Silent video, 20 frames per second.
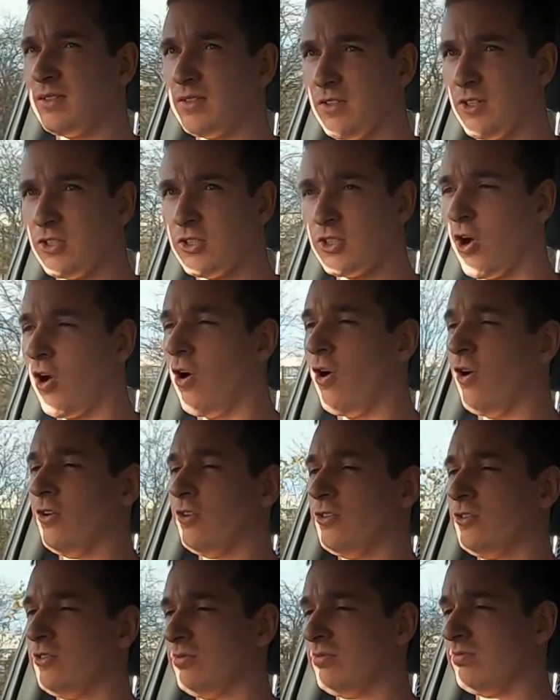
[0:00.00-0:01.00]
The
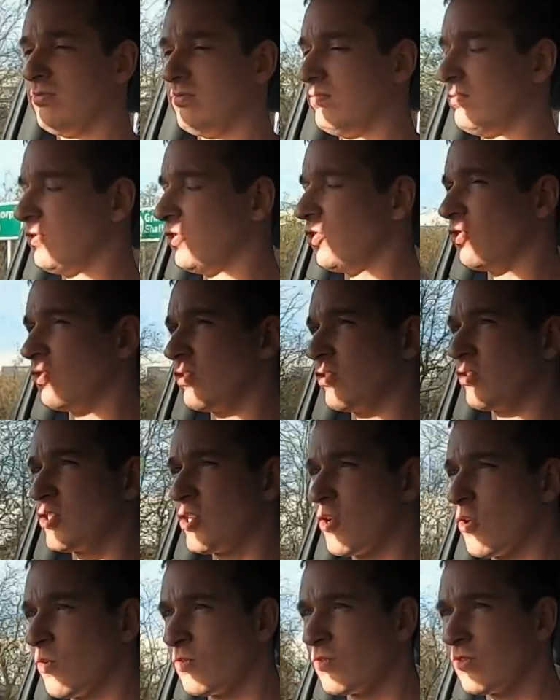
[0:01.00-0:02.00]
torque's just
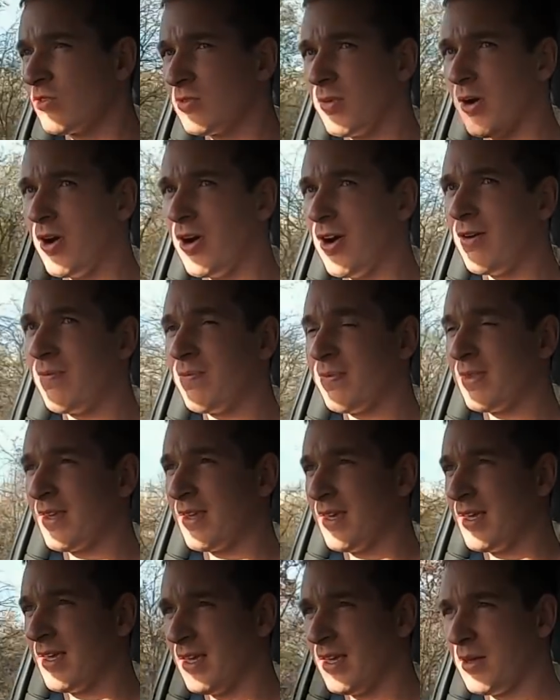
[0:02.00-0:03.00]
tons more.
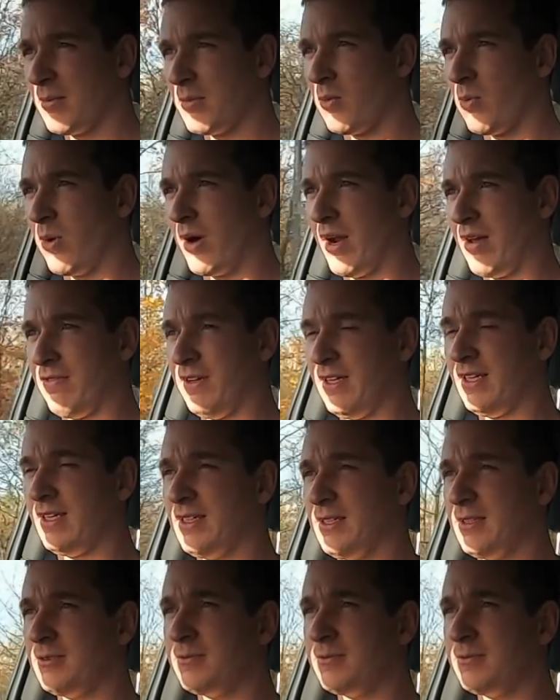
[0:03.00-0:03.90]
But what I think,